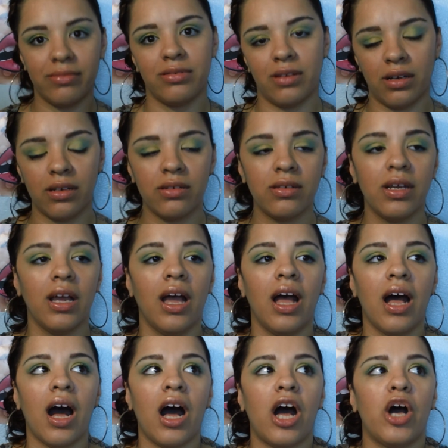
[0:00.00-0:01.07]
so
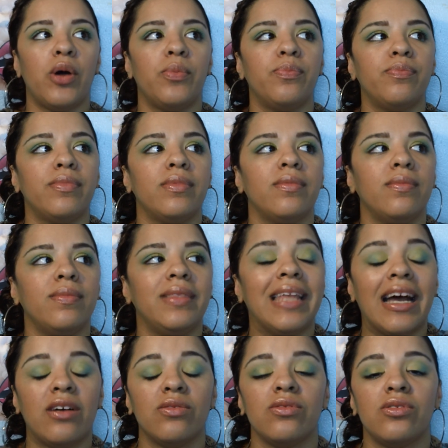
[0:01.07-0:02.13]
uh, um,
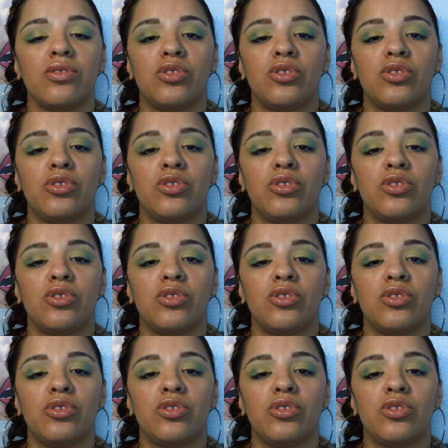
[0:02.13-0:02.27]
now